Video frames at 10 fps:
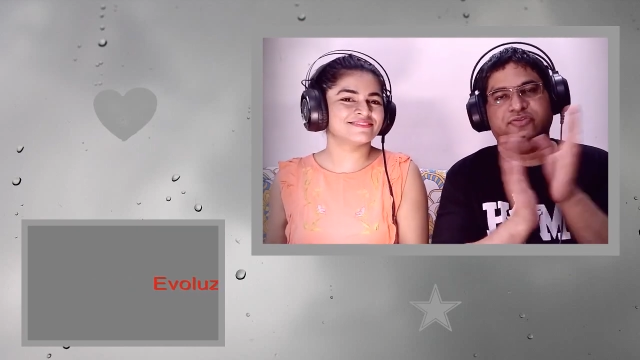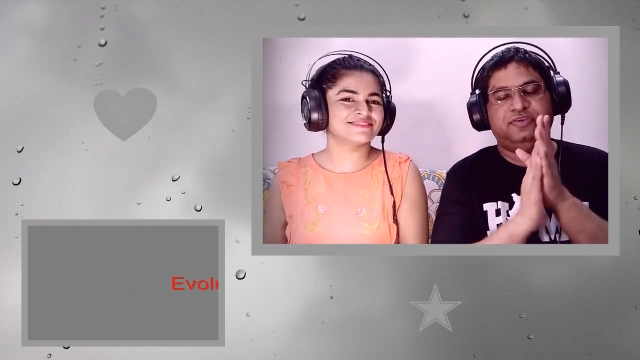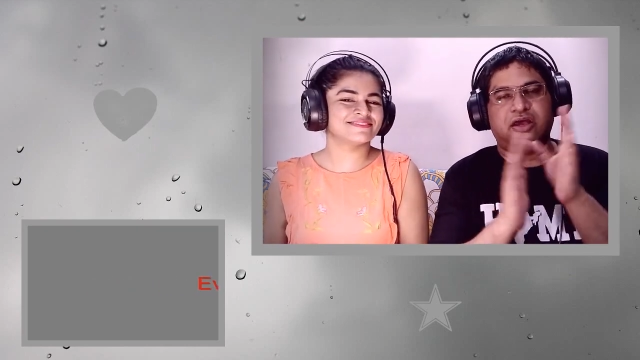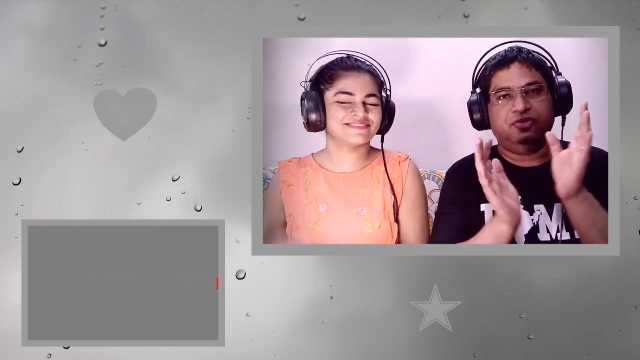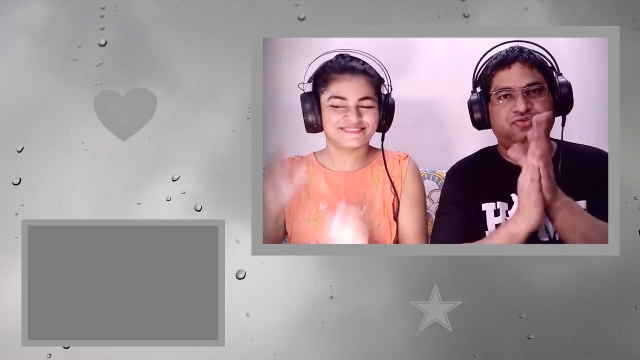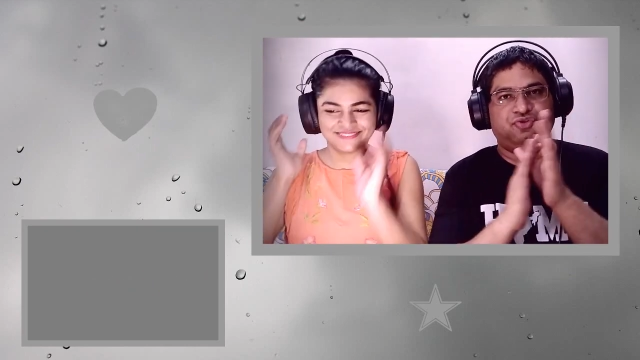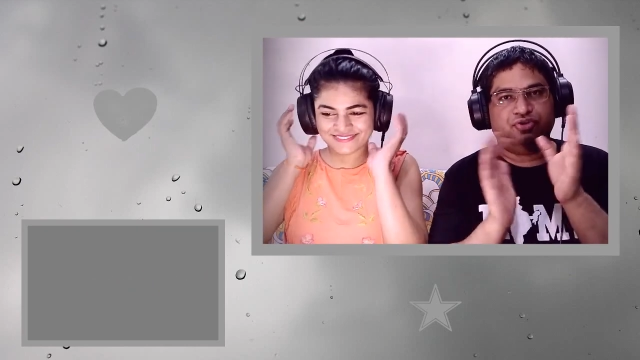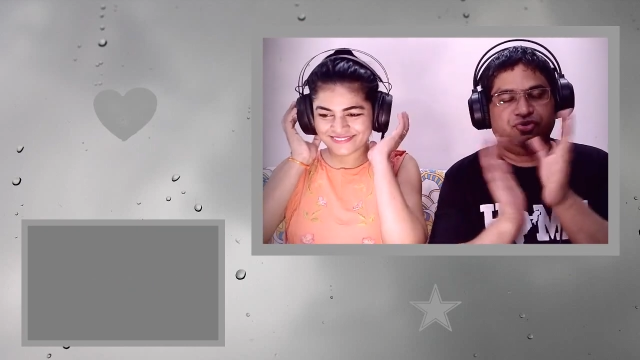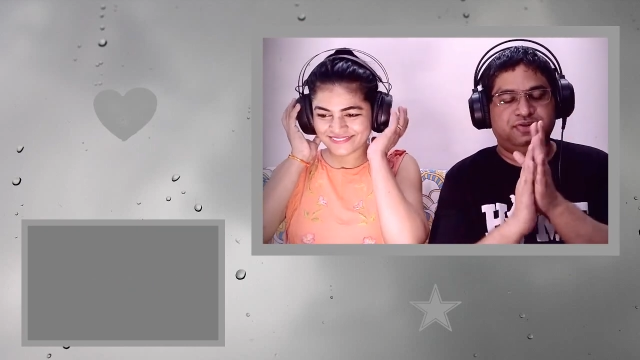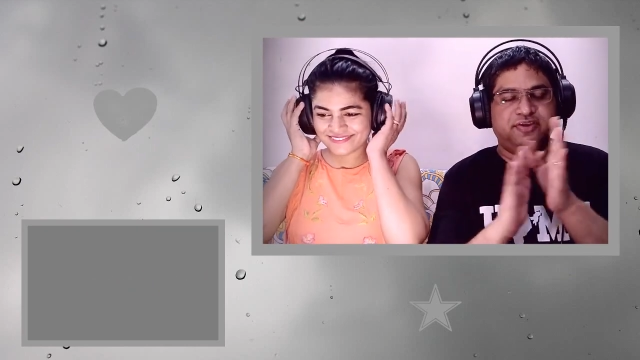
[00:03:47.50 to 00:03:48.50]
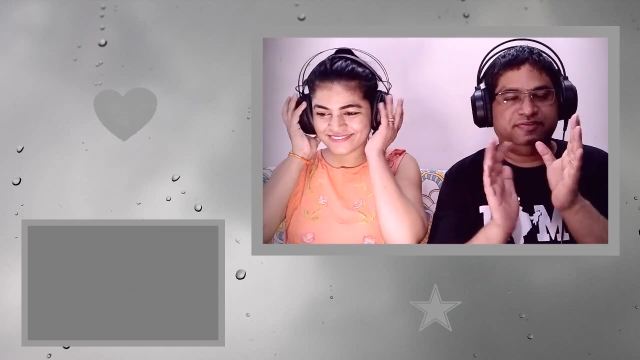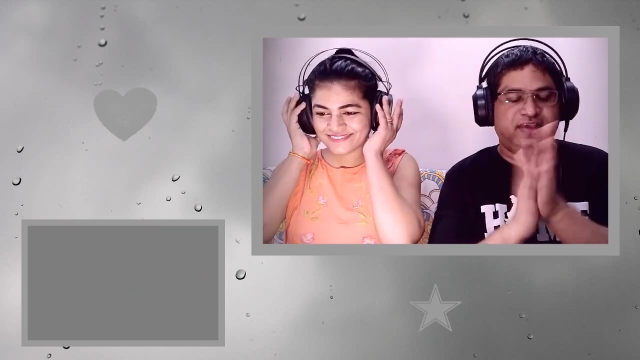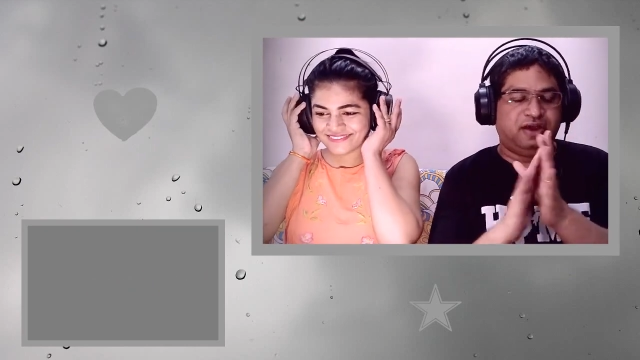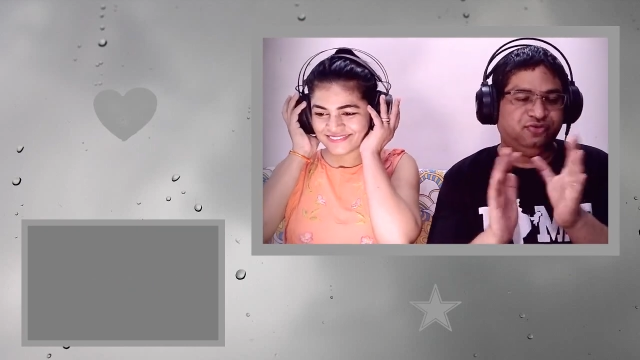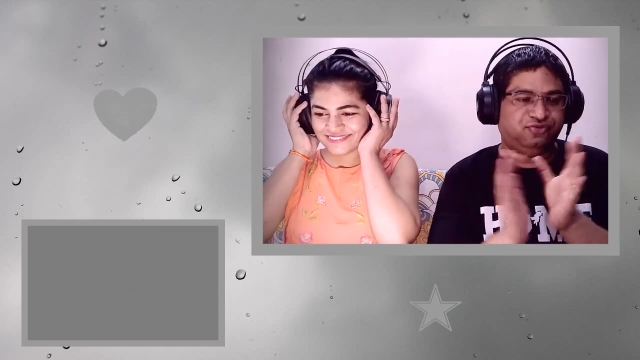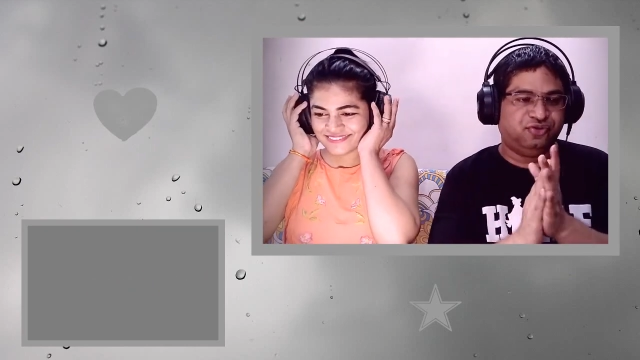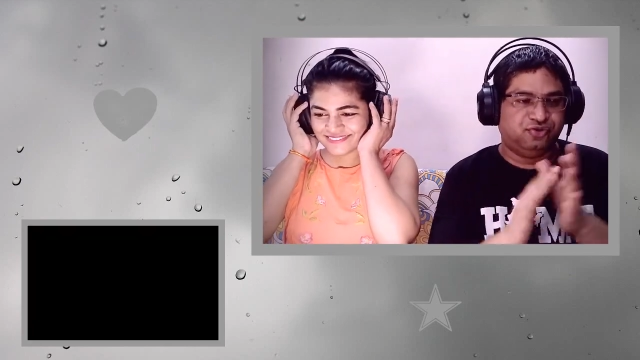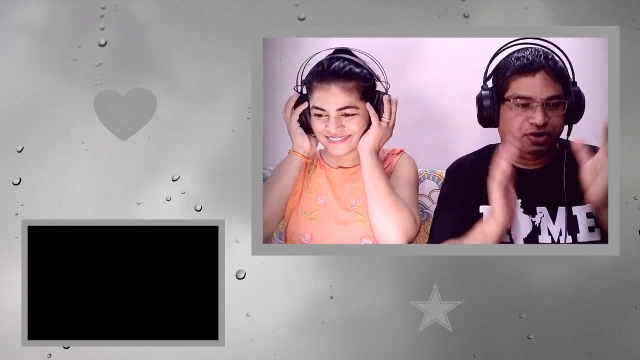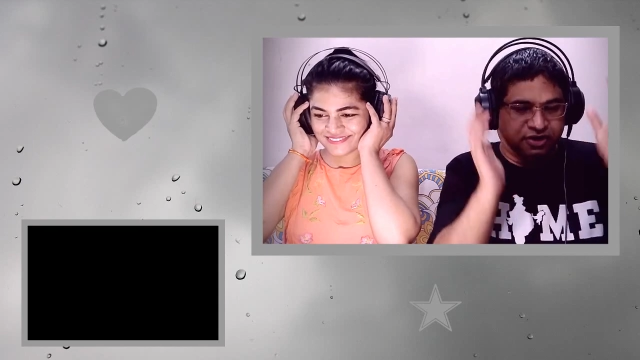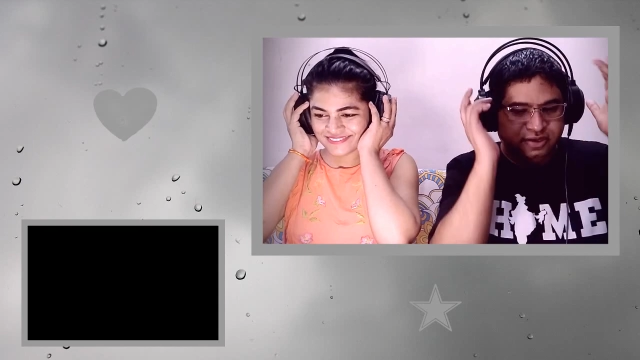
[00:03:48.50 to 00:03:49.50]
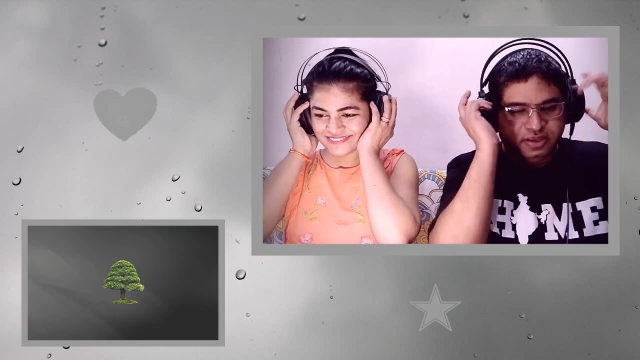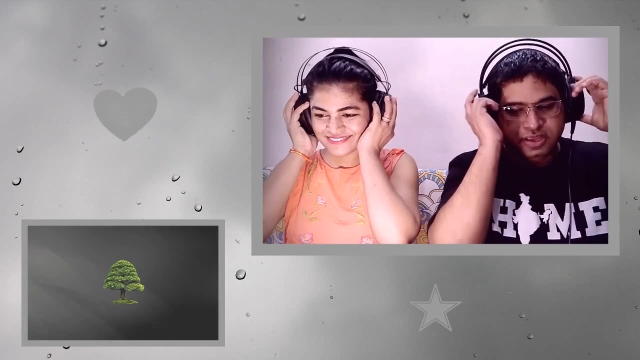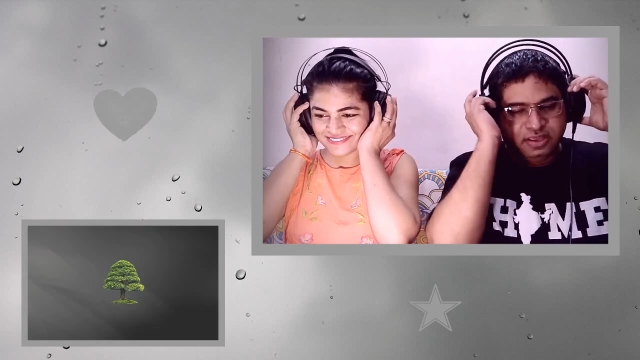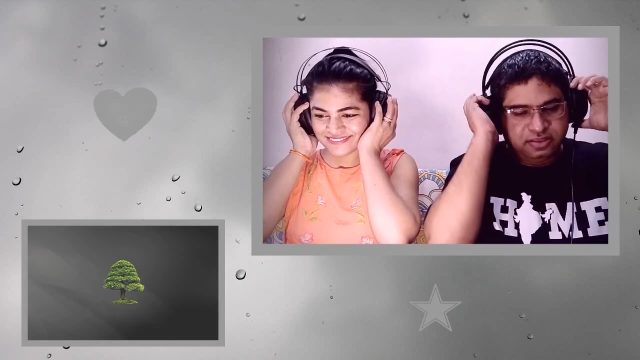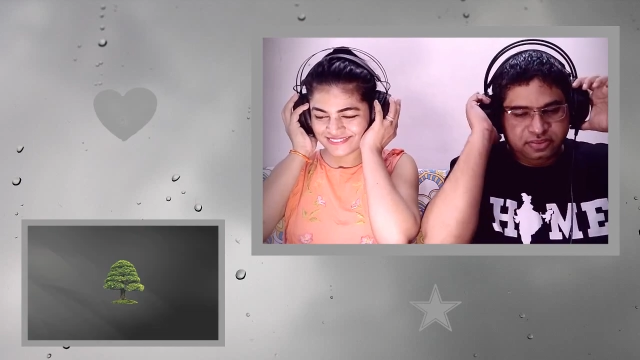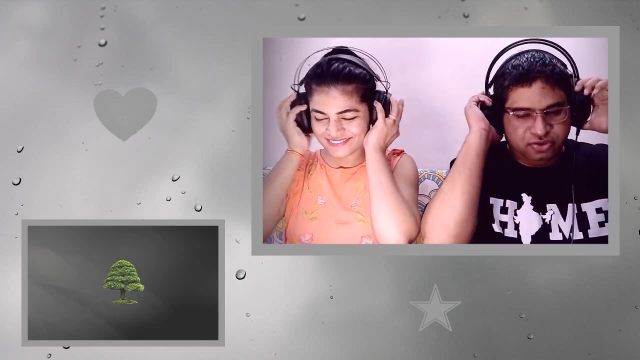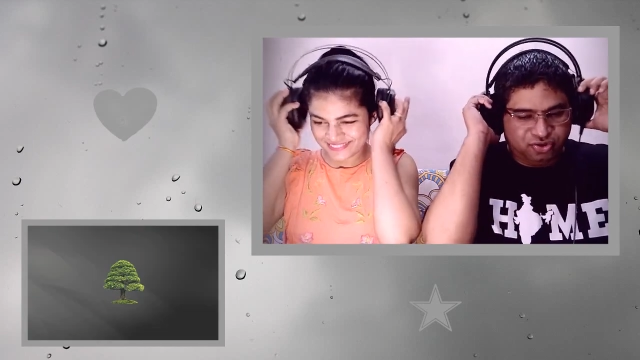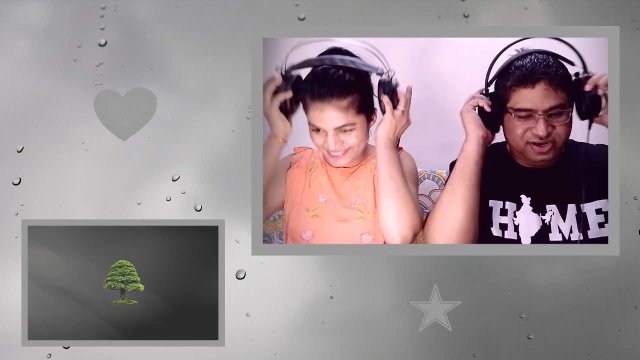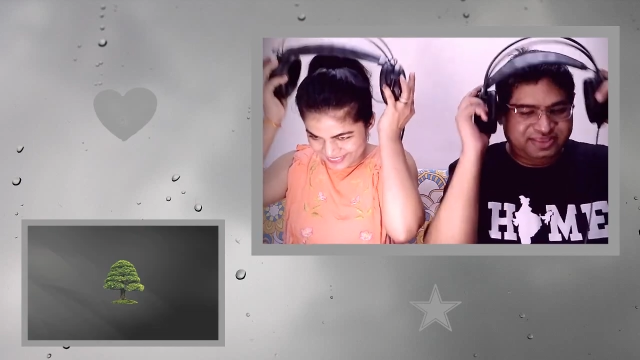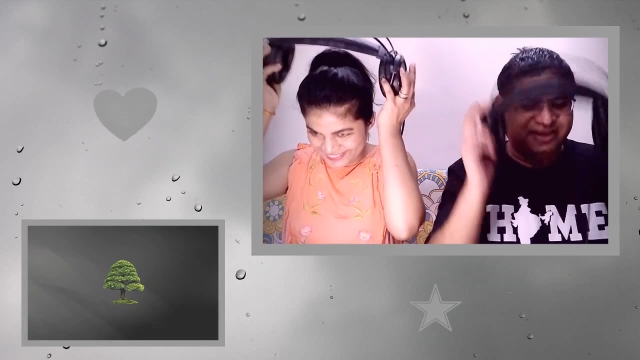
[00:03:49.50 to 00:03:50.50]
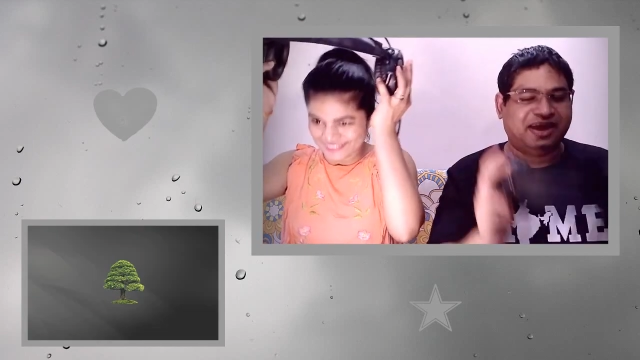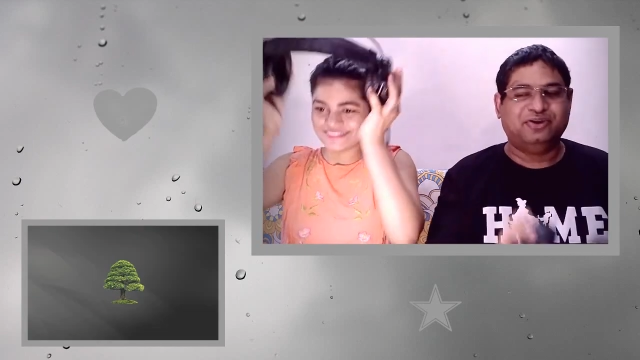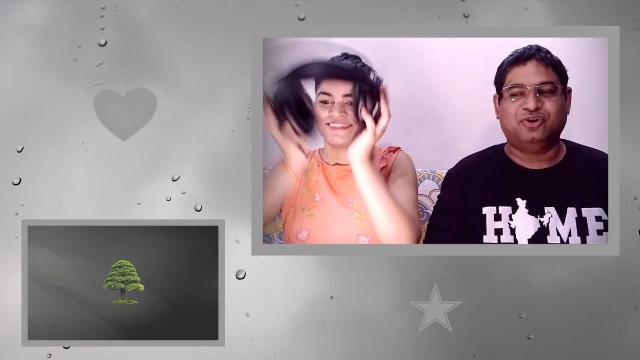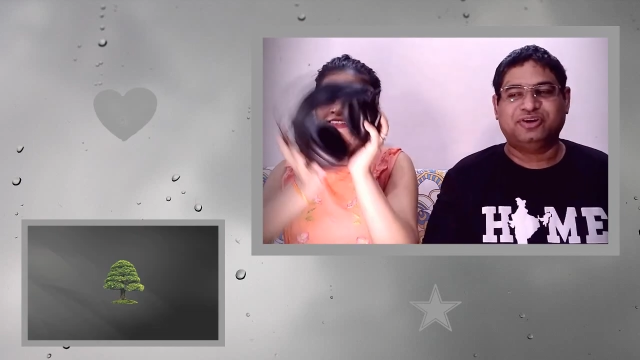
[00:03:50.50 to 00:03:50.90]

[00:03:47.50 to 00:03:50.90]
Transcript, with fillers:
Speaker 1: This sounds so good. This sounds so good. The only thing I